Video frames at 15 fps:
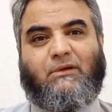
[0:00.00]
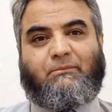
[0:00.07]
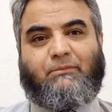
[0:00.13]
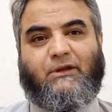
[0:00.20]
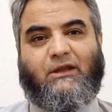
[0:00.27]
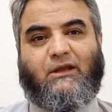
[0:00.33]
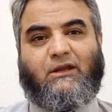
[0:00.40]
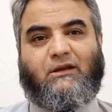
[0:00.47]

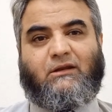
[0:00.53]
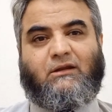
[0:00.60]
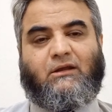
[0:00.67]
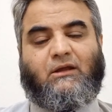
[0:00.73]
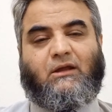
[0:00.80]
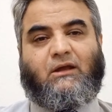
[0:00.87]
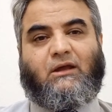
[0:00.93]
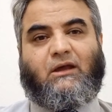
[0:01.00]
membrane
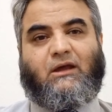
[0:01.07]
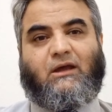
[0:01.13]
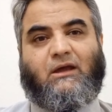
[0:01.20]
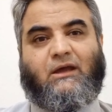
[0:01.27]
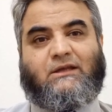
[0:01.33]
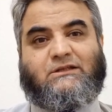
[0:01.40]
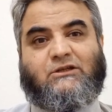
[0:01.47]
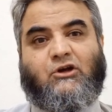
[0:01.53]

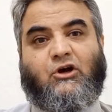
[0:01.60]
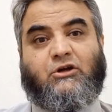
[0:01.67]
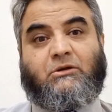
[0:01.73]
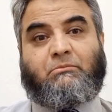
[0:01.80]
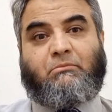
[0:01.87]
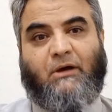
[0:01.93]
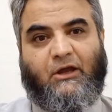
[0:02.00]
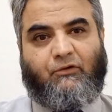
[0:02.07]
has
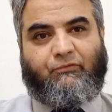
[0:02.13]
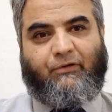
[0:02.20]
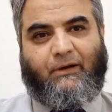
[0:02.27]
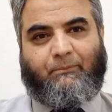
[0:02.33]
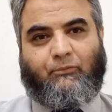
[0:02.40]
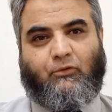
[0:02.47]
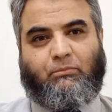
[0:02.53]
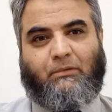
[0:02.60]
got
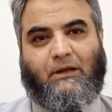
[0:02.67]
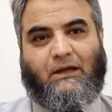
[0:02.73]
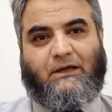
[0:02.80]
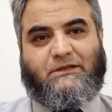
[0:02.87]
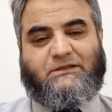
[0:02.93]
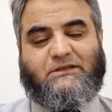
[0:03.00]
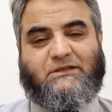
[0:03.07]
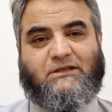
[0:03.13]

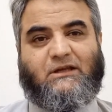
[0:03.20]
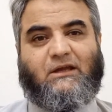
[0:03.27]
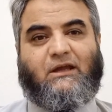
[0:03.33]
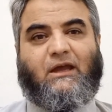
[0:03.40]
myofibroblasts,